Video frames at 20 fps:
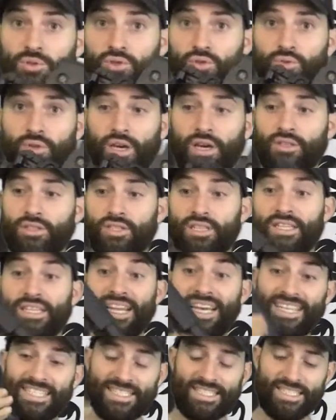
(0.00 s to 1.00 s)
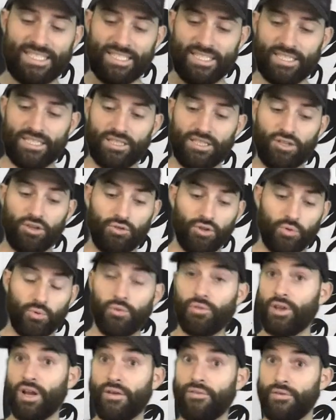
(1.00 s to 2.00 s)
2019, the only
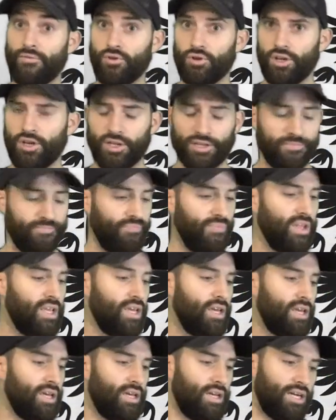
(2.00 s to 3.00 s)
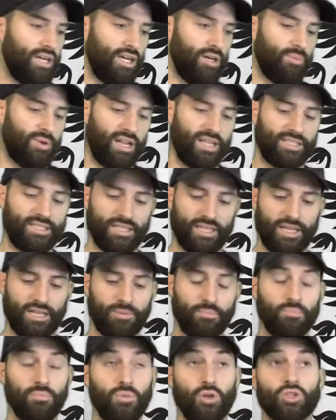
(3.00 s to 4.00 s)
one that I've ever done. And I said
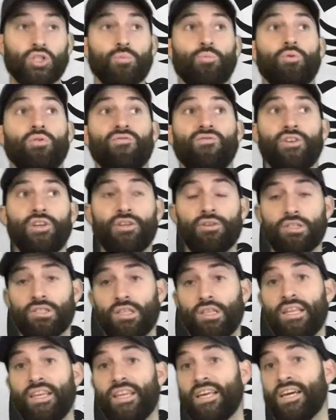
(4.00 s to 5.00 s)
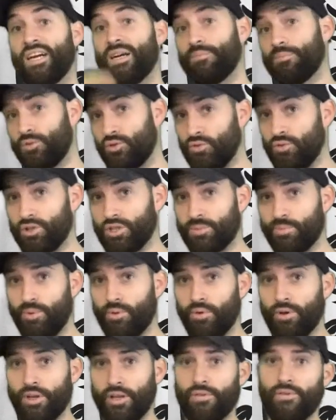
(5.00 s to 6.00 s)
in multiple videos leading up to this
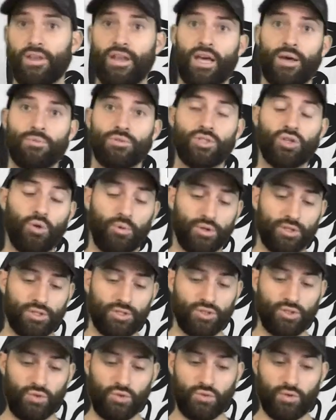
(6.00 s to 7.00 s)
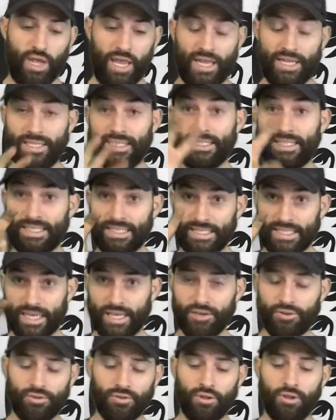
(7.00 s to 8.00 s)
point that I was going to do a
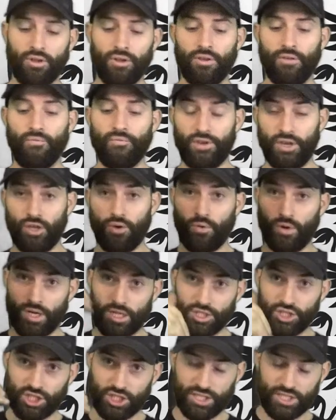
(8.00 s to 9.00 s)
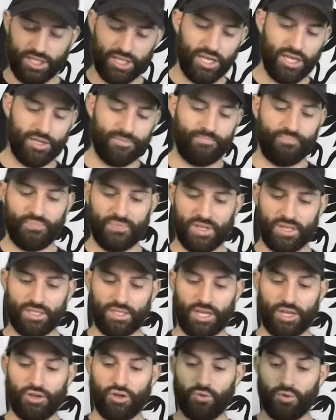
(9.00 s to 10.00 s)
detail video on just the gun. Because
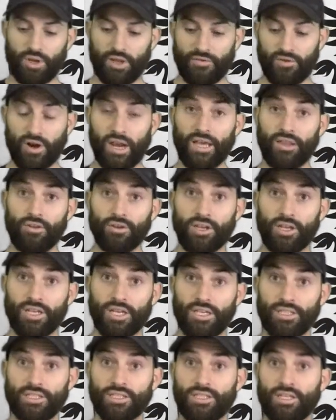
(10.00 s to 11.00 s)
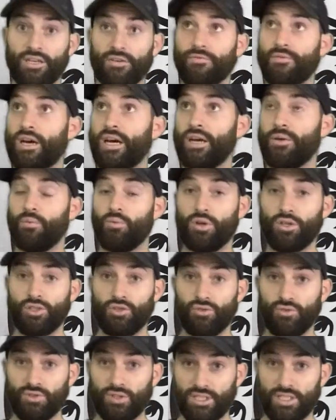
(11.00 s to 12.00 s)
I know whenever I look at gun stuff, I want
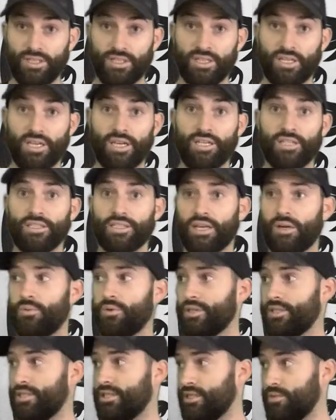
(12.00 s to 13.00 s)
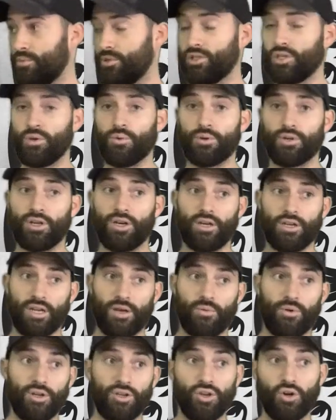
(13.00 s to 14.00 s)
to see the guns, I want to see what's going on, I
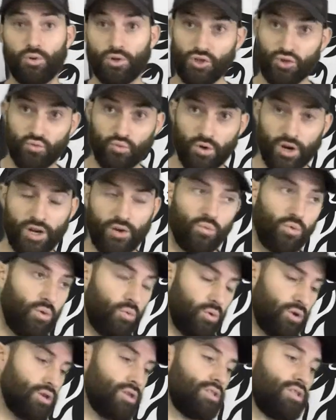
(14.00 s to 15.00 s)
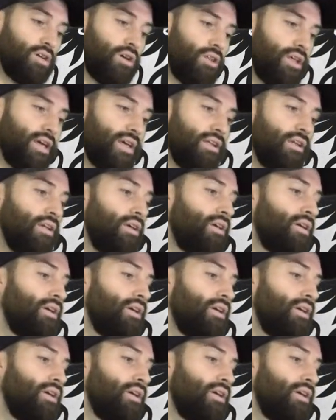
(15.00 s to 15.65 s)
want to know what you're running, what works, and all that.